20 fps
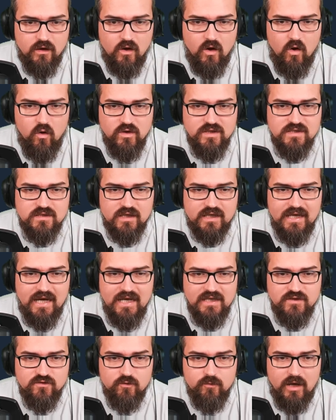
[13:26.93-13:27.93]
Oh, it's the
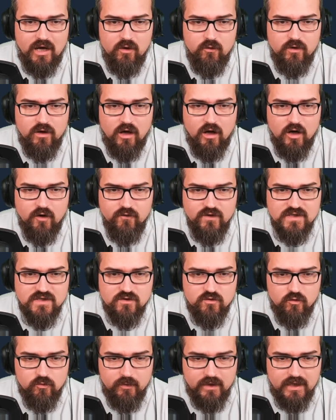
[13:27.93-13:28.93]
guys from Iron
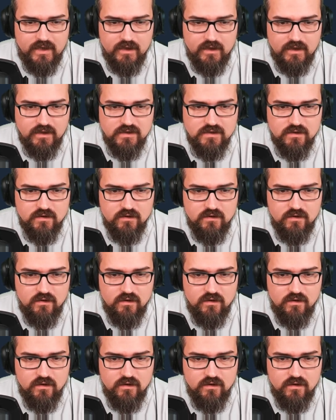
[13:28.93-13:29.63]
Harvest who are making it.